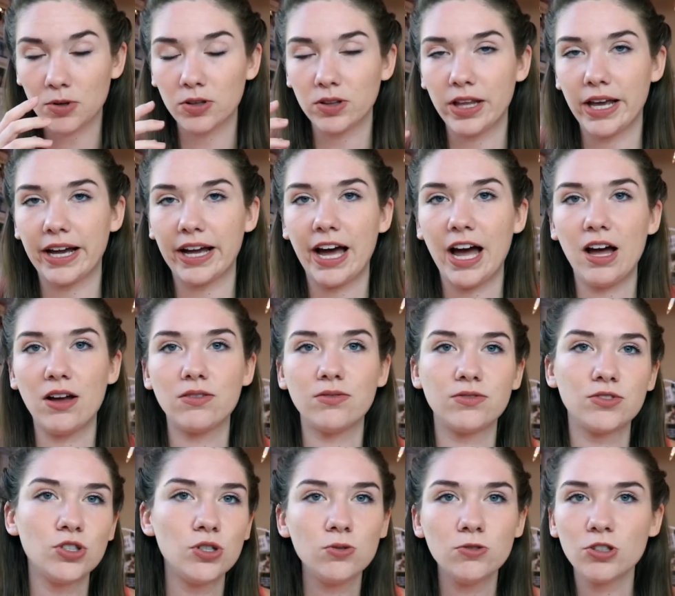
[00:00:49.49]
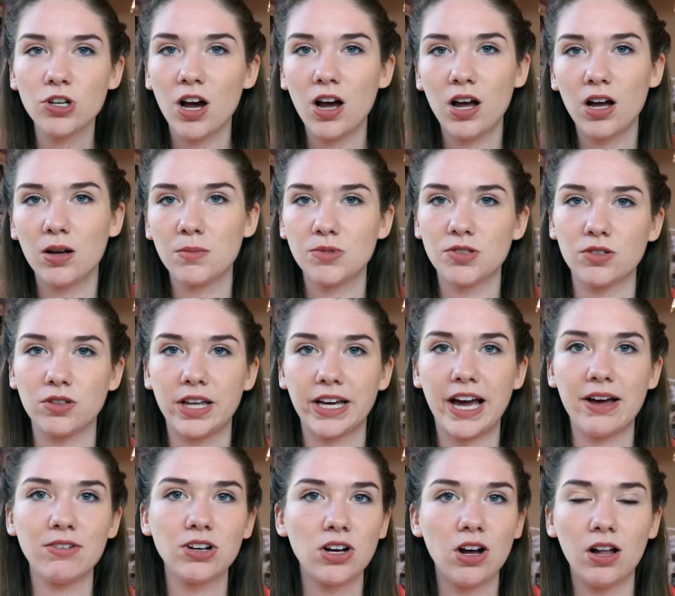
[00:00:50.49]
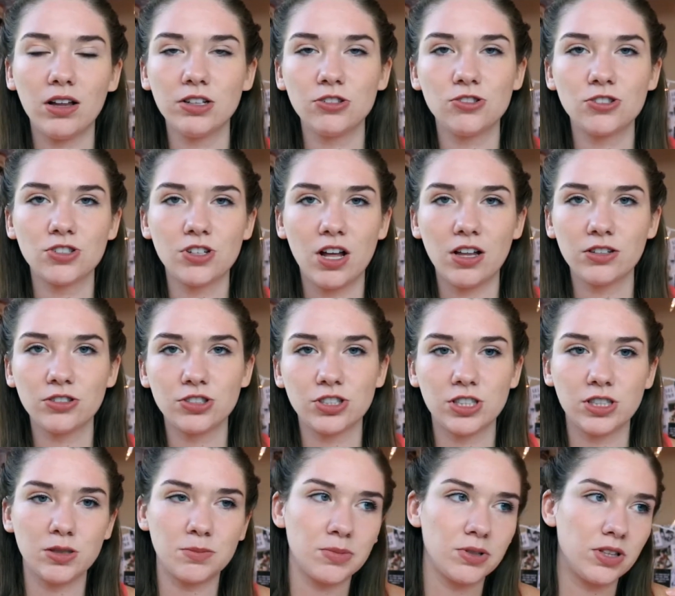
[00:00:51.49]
or like have 2 jobs, or like have a college scholarship,